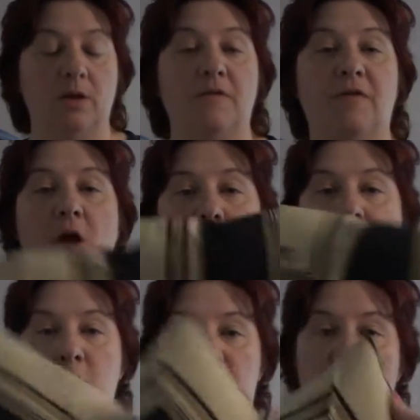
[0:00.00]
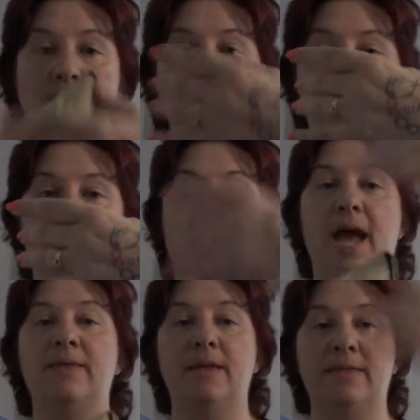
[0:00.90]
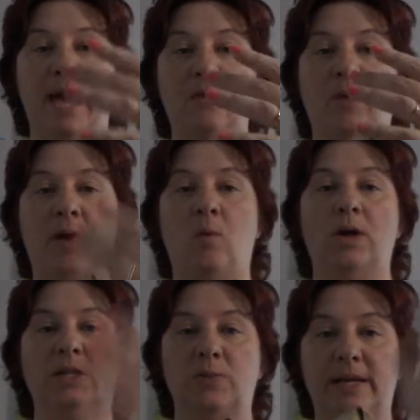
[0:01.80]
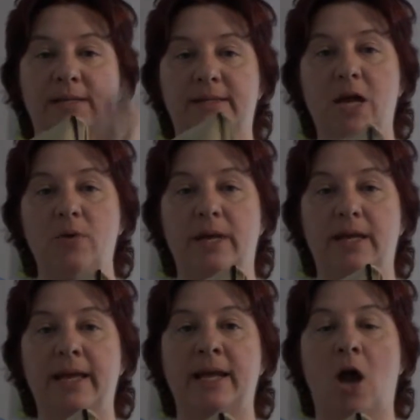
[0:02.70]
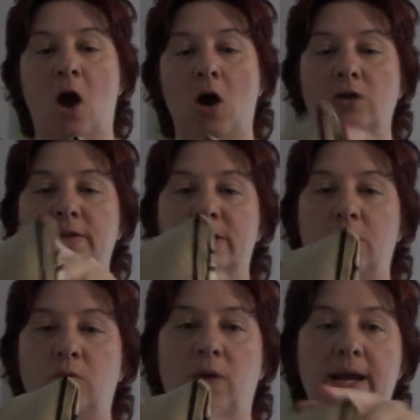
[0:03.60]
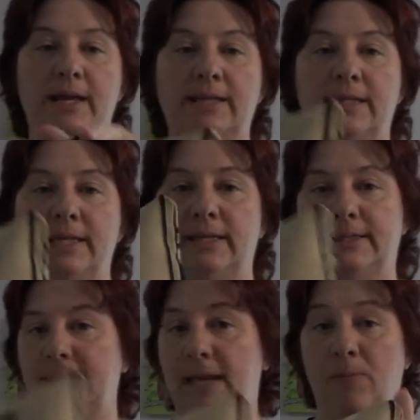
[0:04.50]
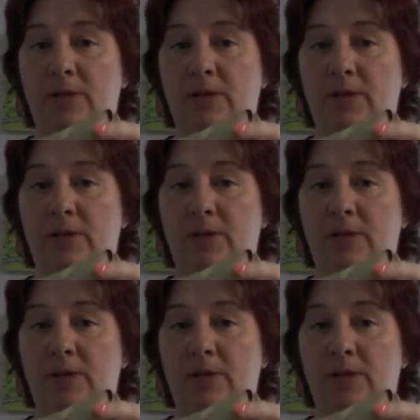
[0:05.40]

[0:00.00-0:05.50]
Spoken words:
flop over. And then that way, once we sewed it, it all sewed right into the seam.